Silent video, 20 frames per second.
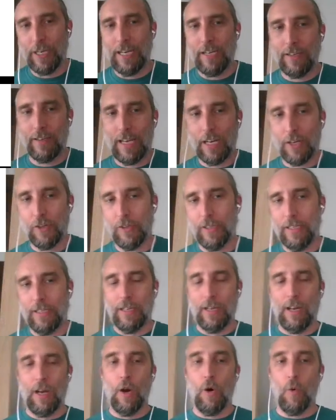changes actually
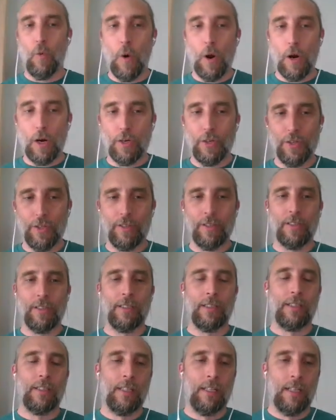worked.
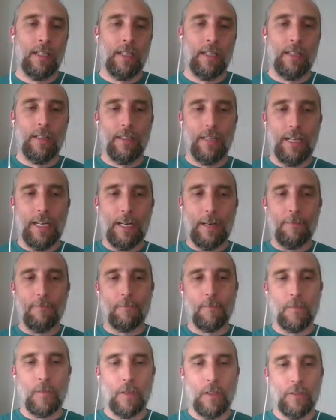
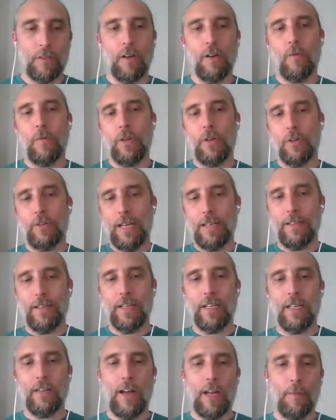So when you're
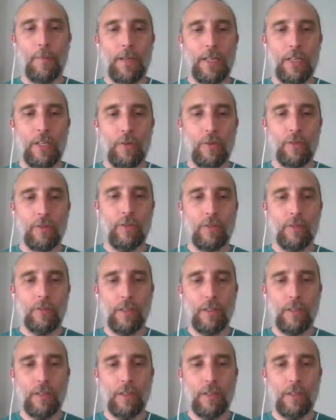testing and developing,